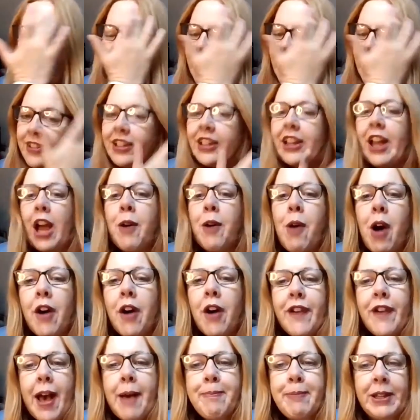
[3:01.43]
I had to go off
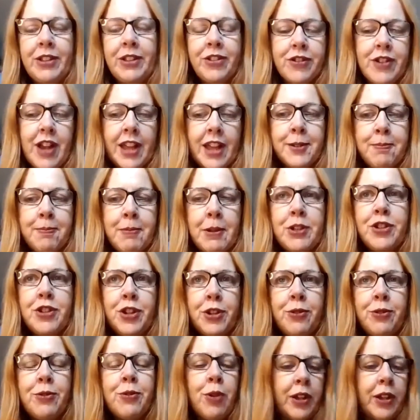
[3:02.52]
and be stressed, but
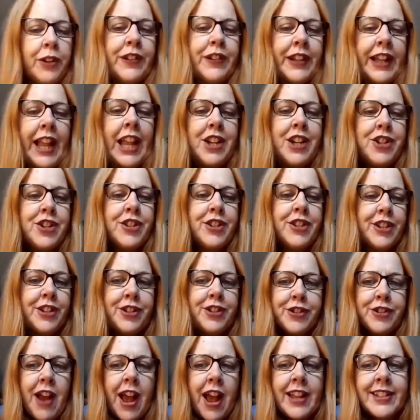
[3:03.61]
do qualifications in
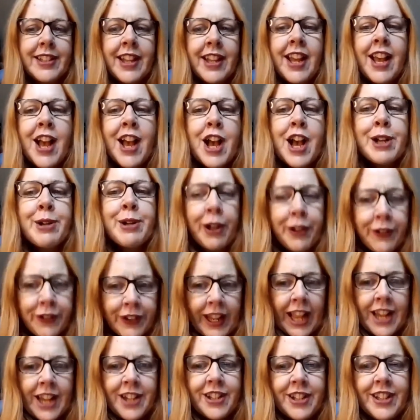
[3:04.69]
stress,
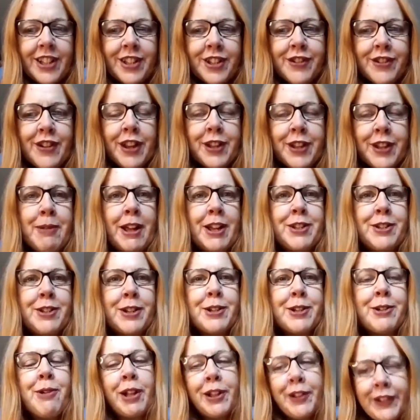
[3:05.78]
qualifications in stress
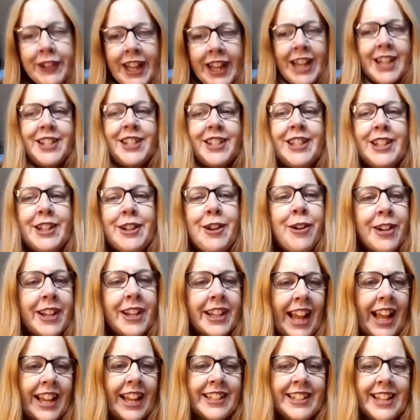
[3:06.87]
management, qualifications in
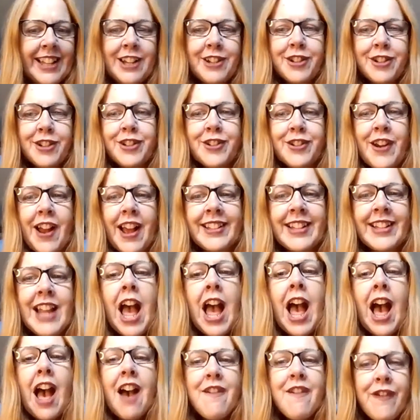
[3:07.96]
organizational stress.
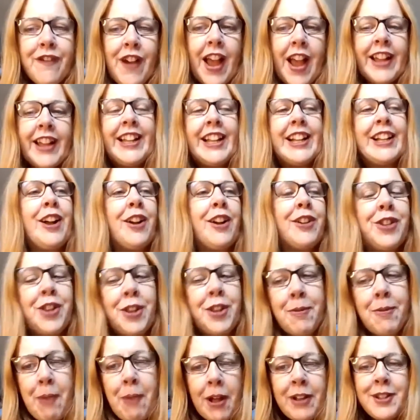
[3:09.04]
And finally, I got to
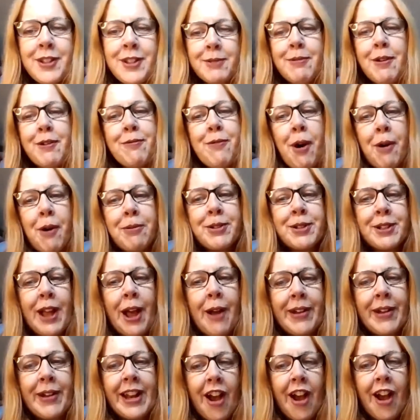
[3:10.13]
the bottom of what was
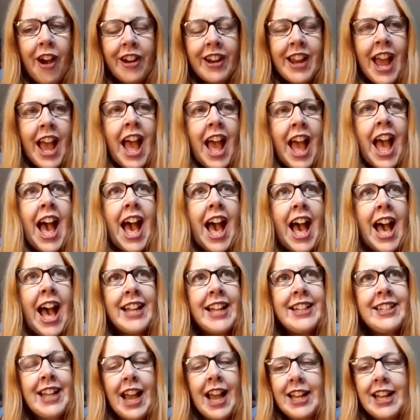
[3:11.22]
going on.
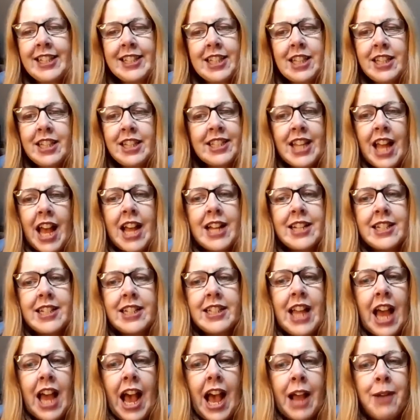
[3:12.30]
And I decided
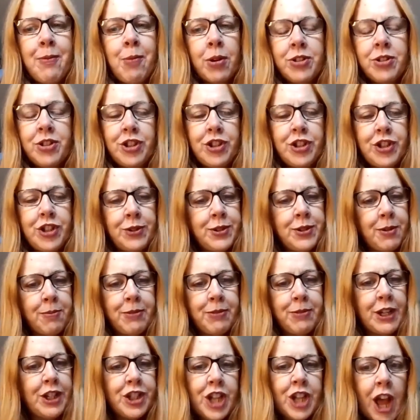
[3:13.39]
that I wanted to do
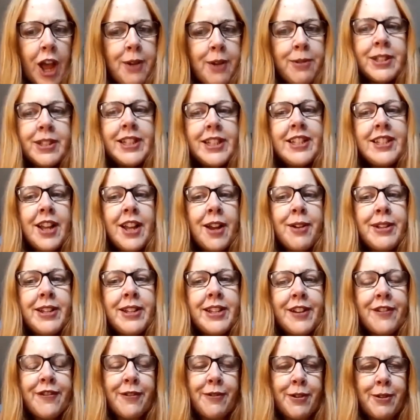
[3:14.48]
something totally
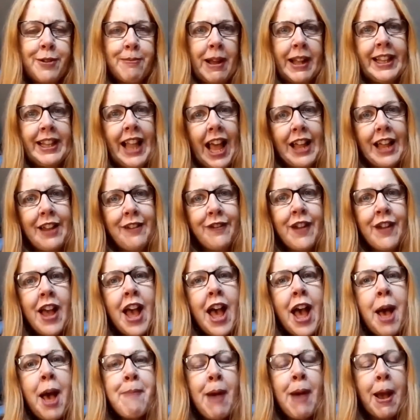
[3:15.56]
different with my life.
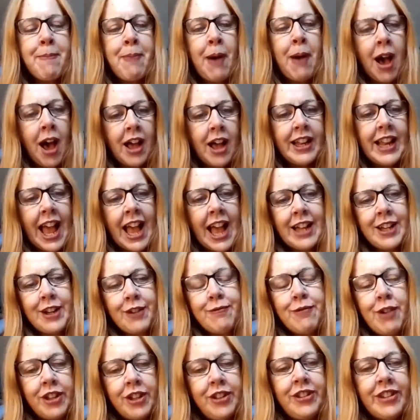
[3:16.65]
My partner had a
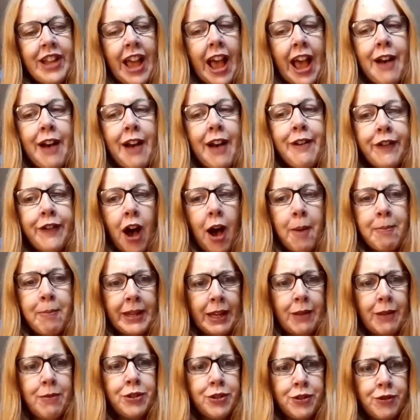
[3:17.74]
rundown farm, but
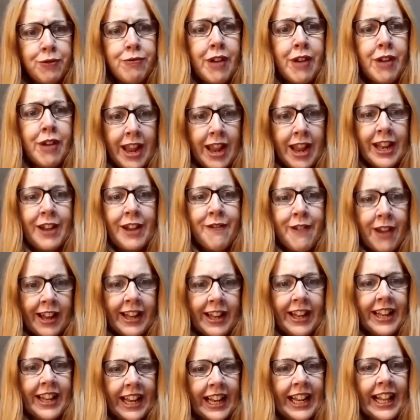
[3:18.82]
it was
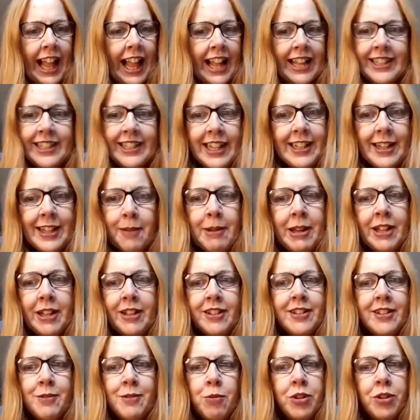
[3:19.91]
really neglected. I mean,
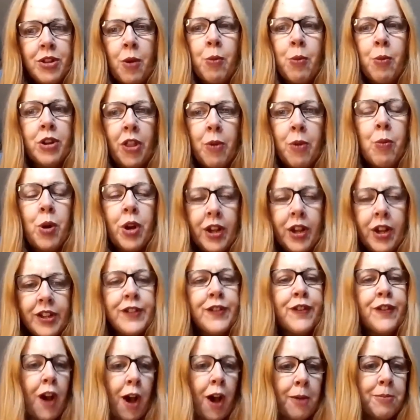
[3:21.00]
one of the
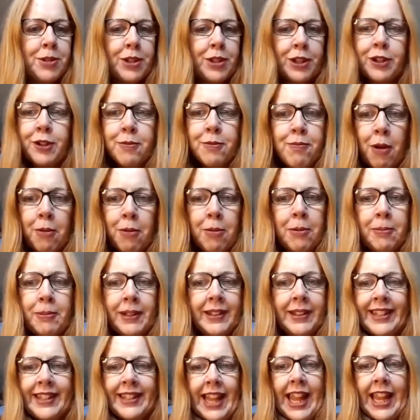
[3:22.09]
worst farms you could probably
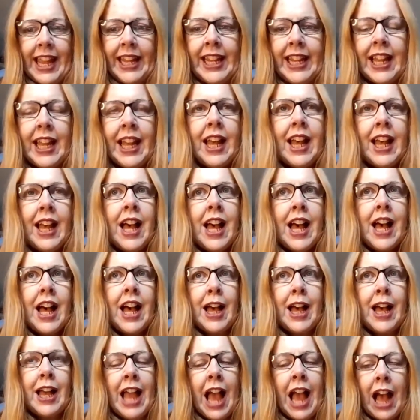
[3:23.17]
see.
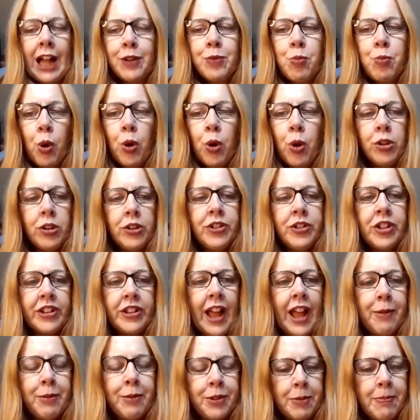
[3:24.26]
It had walls, and
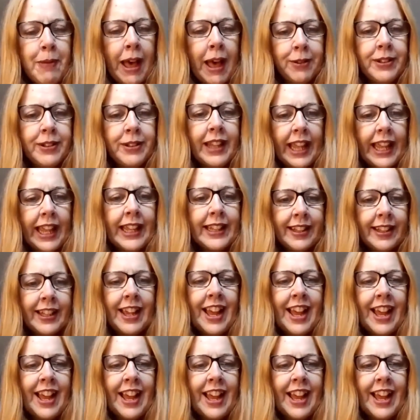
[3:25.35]
that was about it.